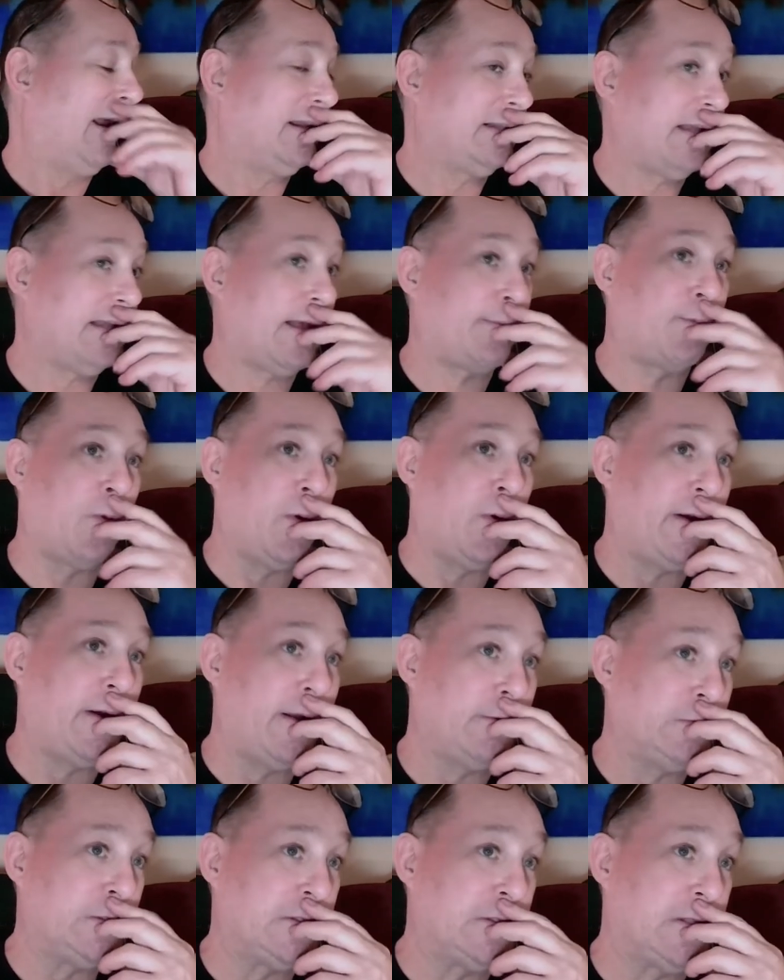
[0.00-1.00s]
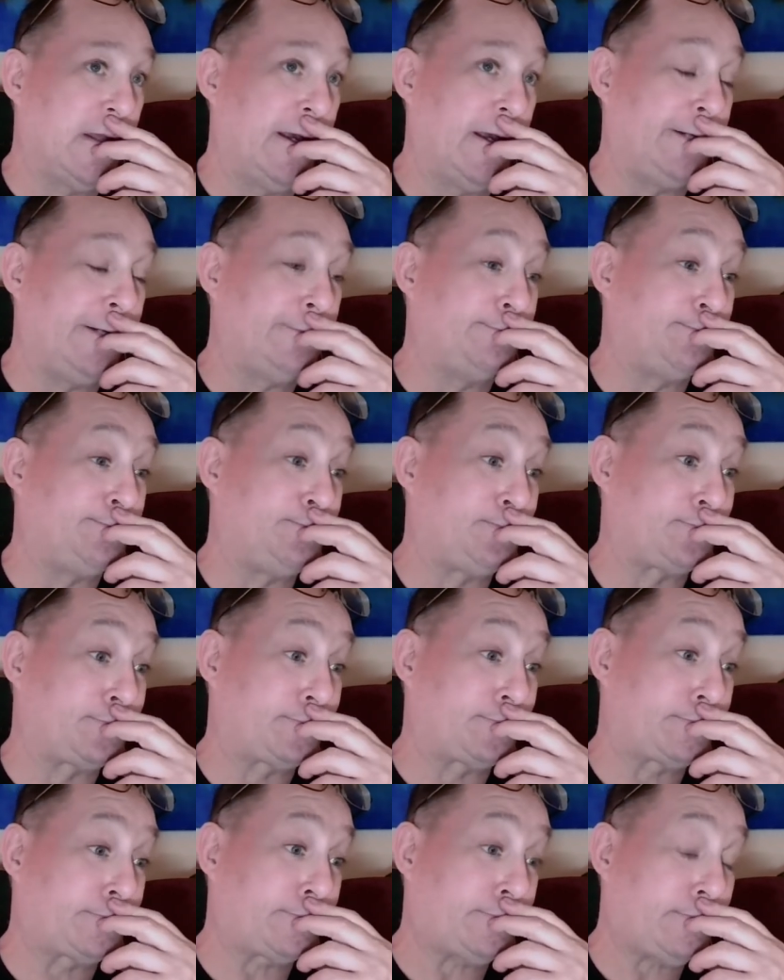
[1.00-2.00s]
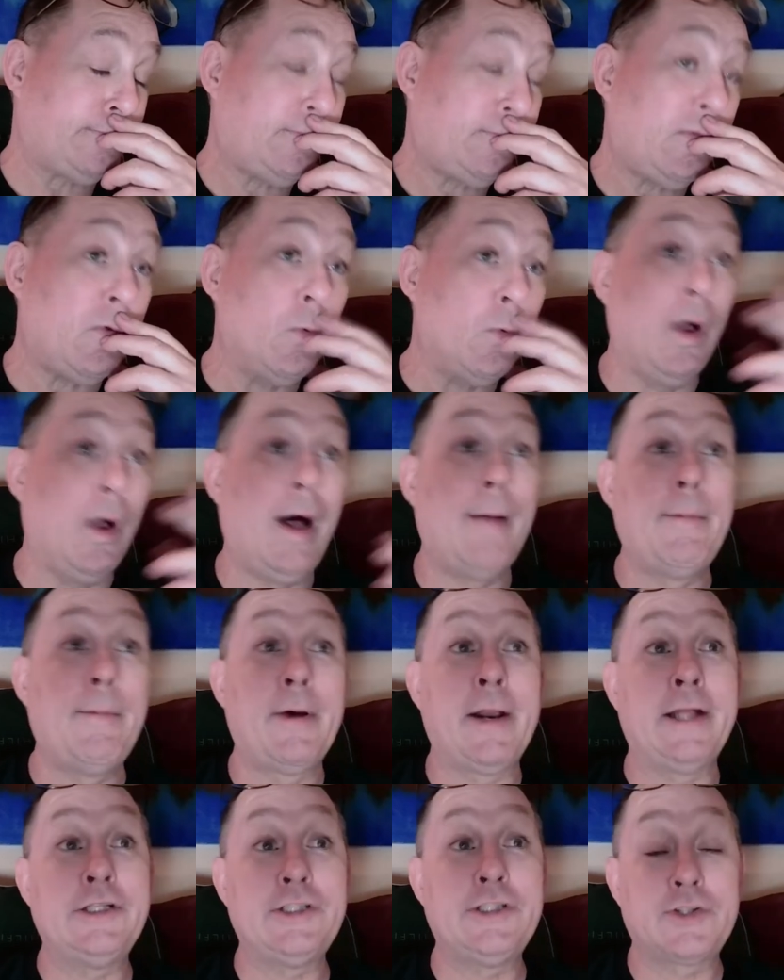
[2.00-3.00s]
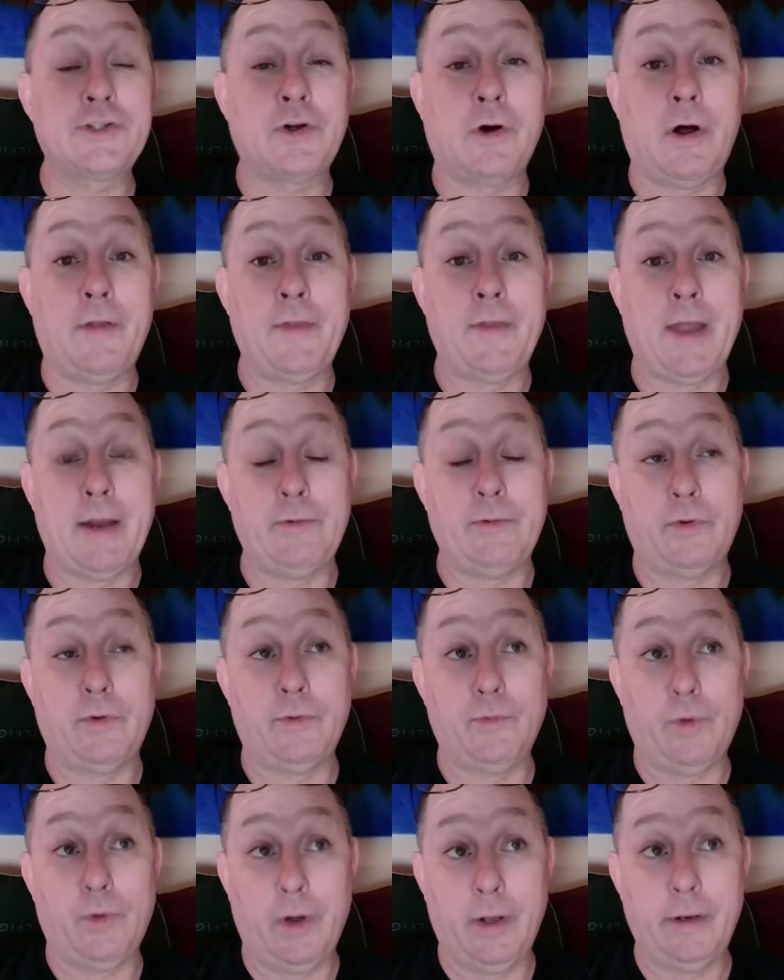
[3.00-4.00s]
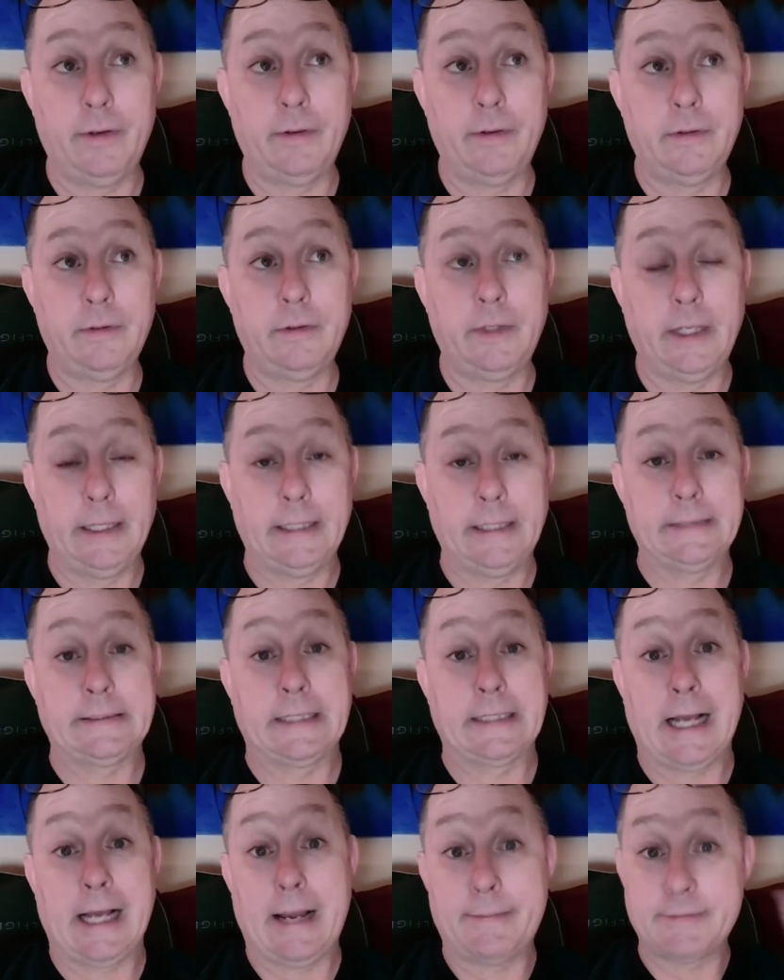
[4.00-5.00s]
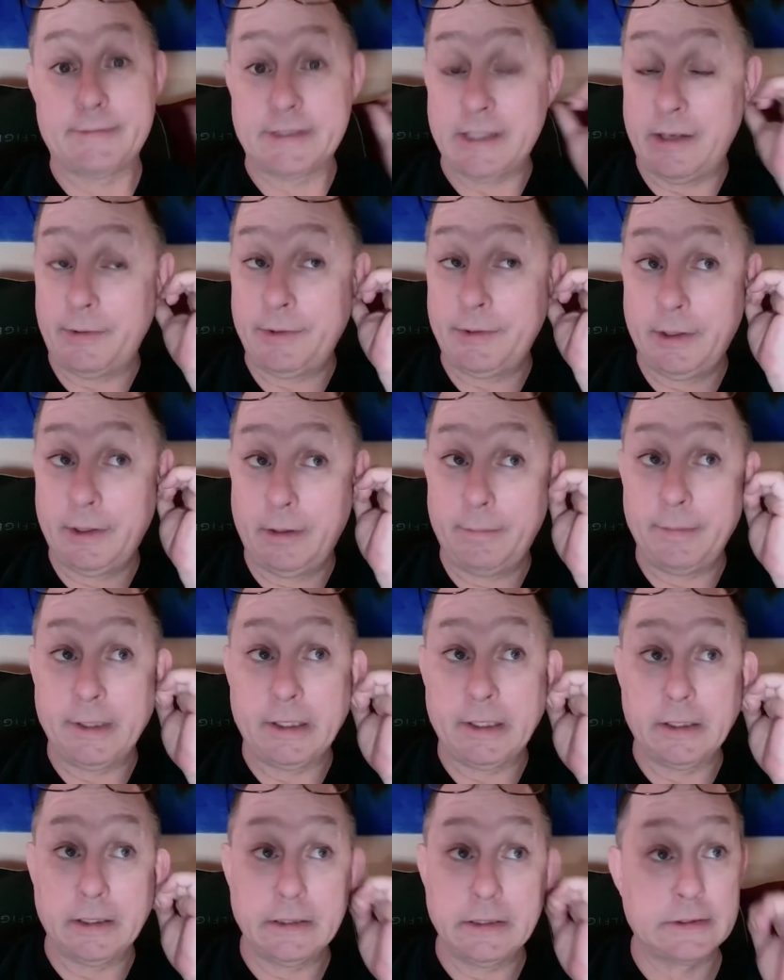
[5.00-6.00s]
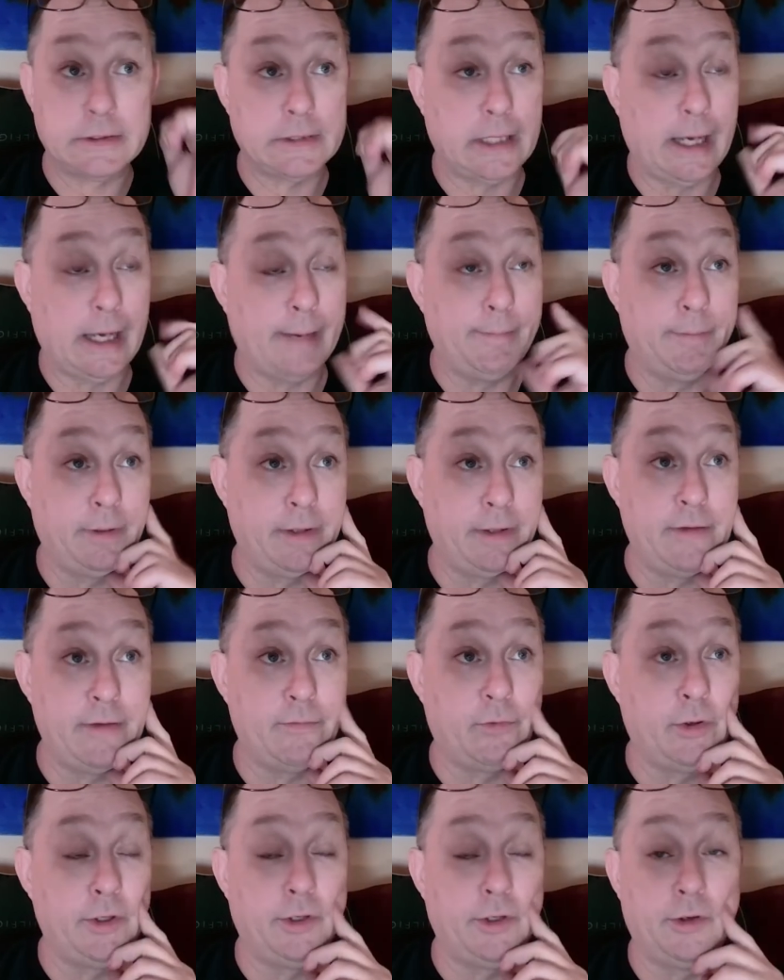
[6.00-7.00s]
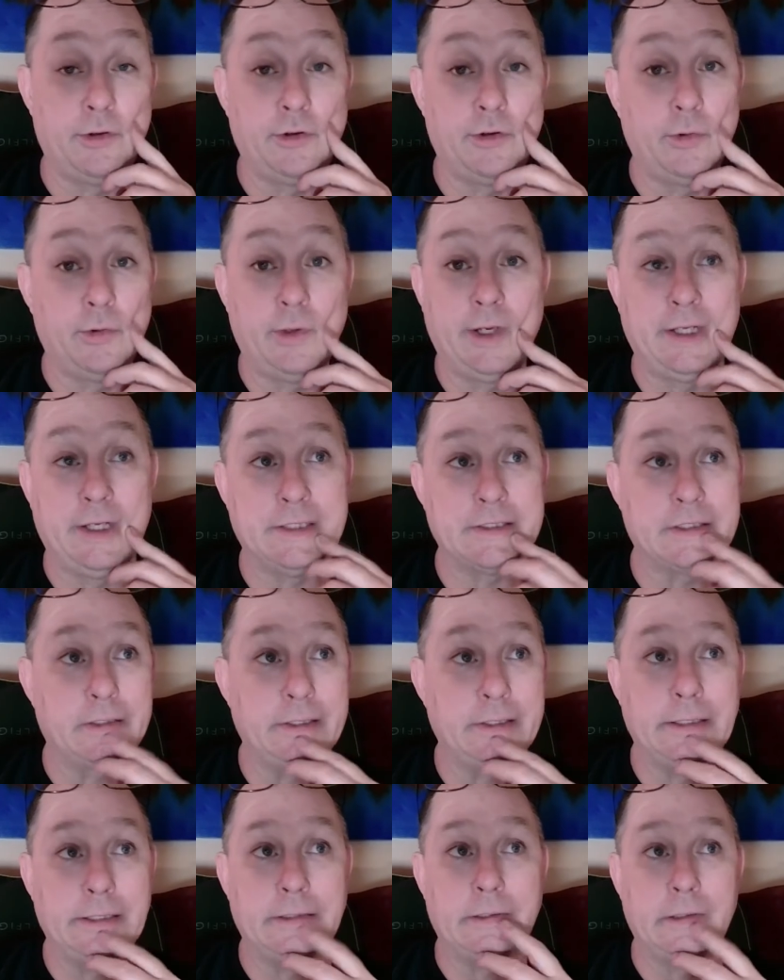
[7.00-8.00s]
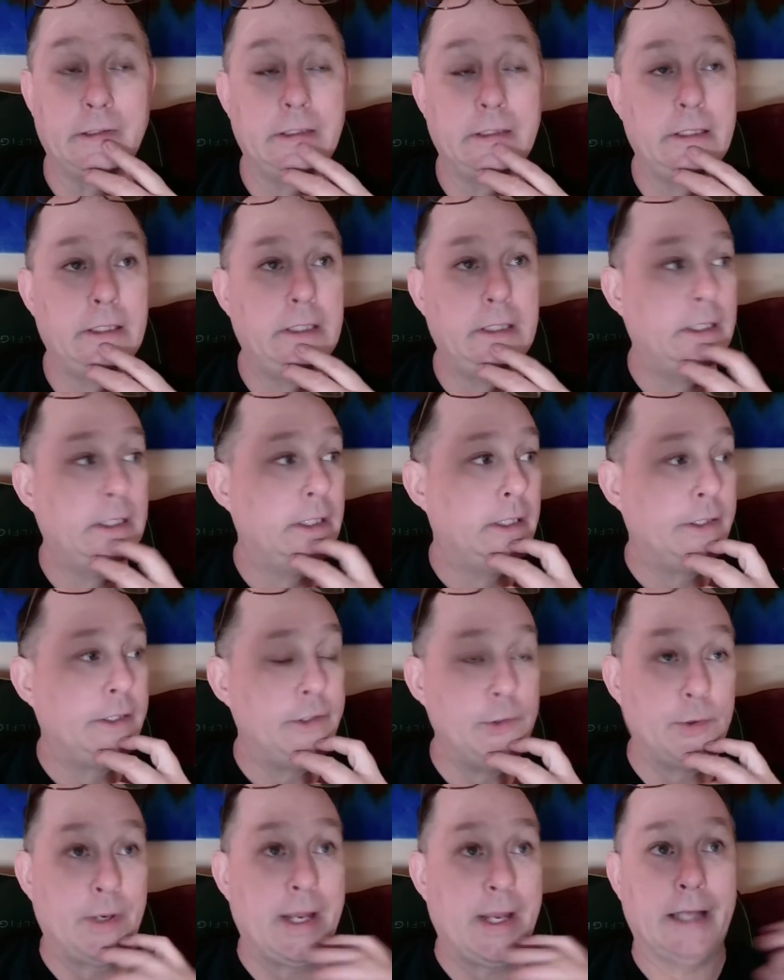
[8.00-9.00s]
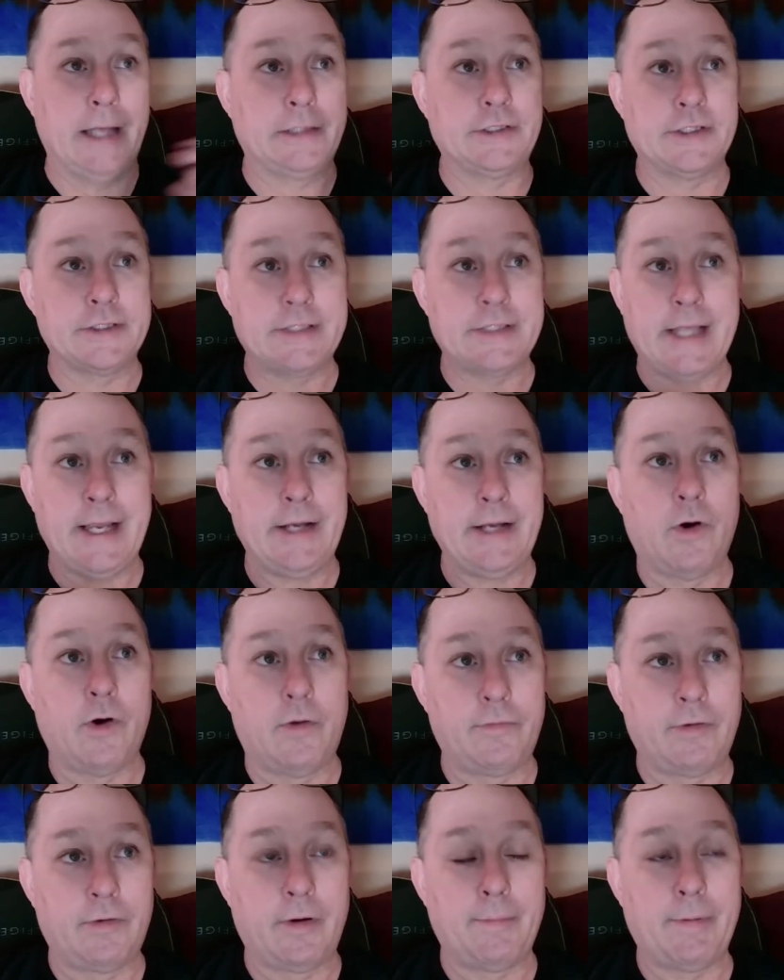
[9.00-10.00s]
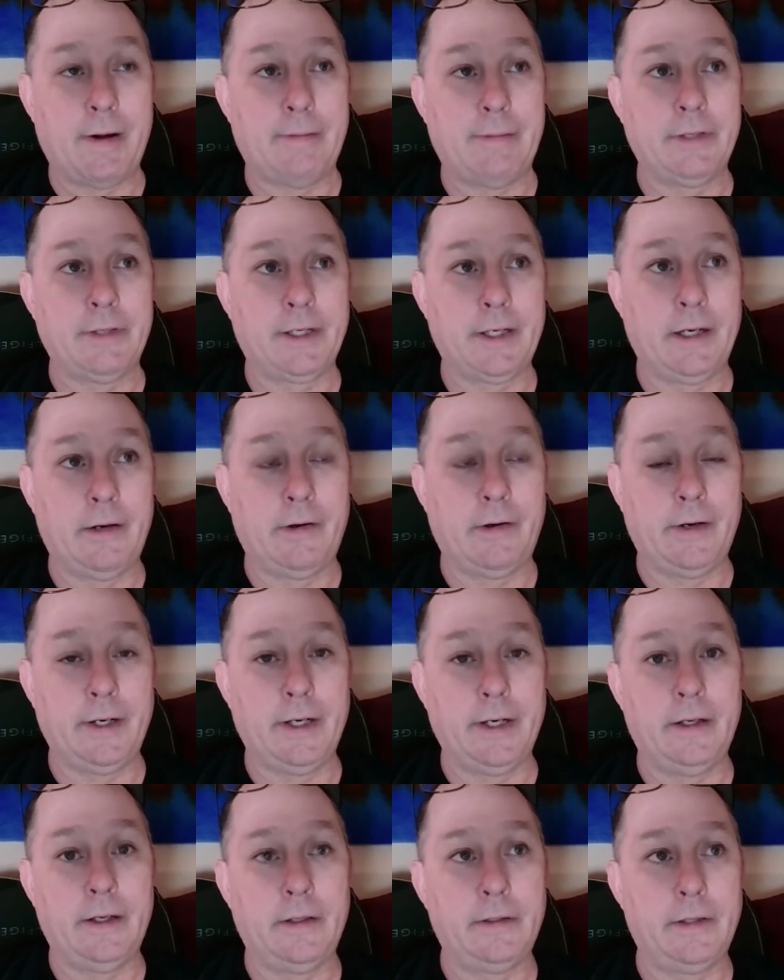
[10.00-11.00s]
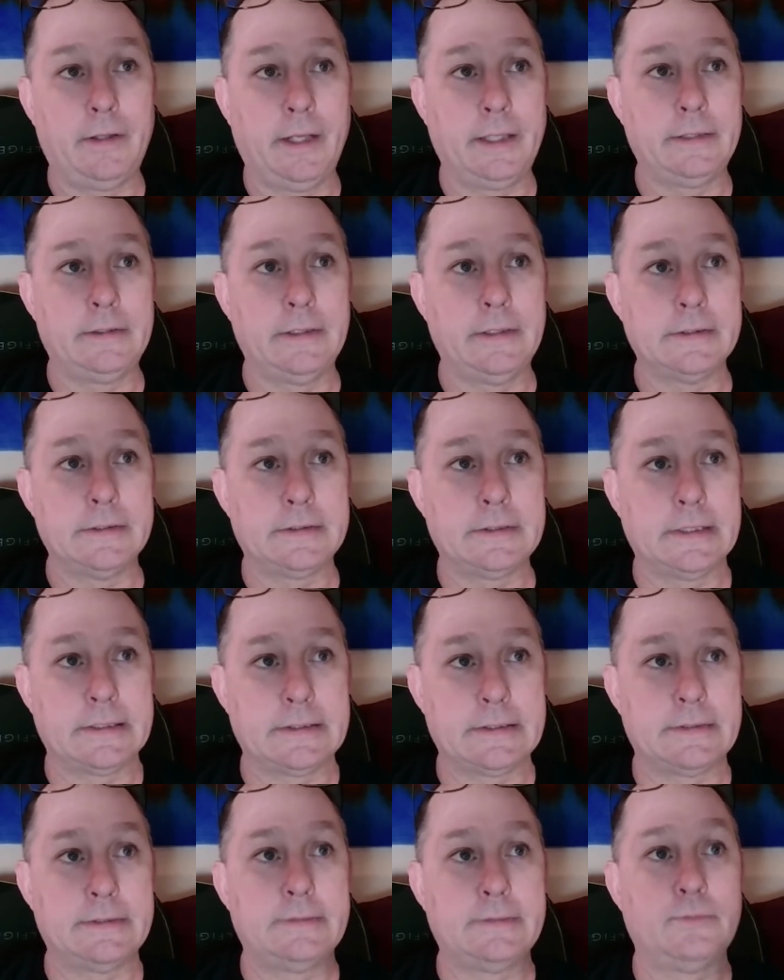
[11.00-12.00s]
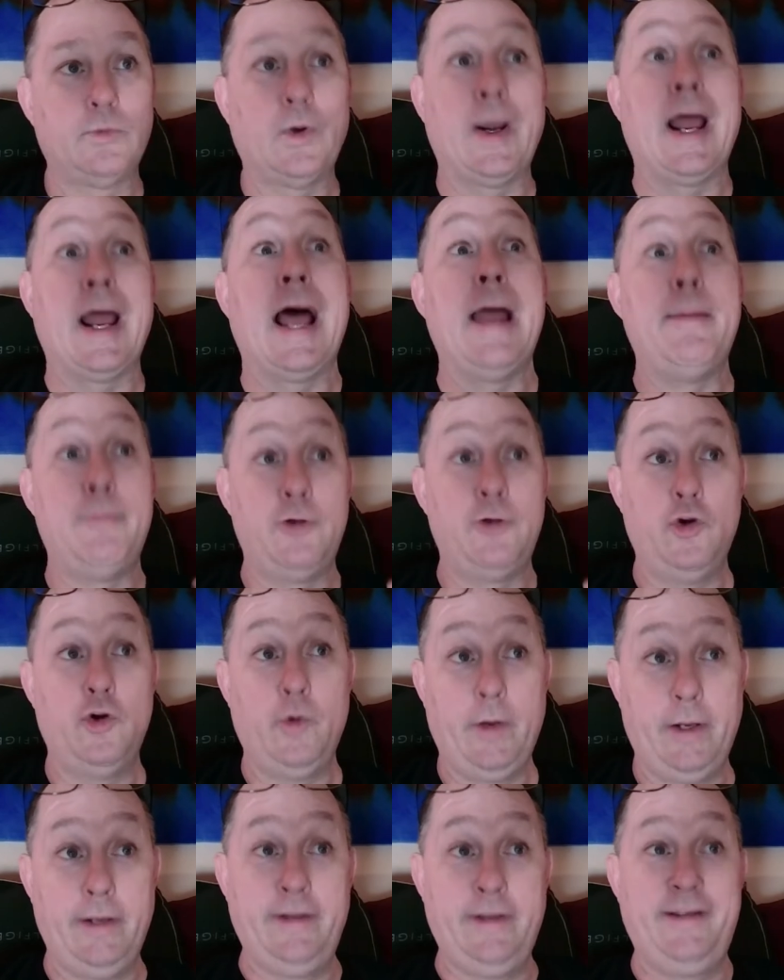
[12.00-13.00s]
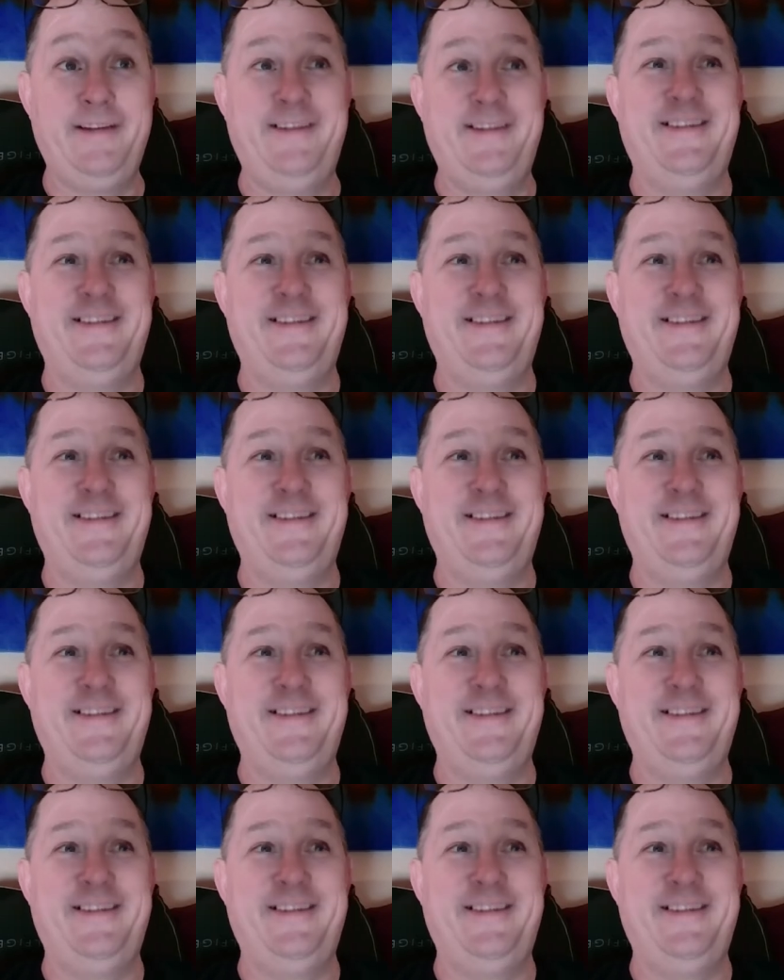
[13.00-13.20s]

at that point I was like, well, how about I just call 911 and get the cops down here, because I believe what you're doing is illegal. You can't just take over a public area like this. That's what I'm doing.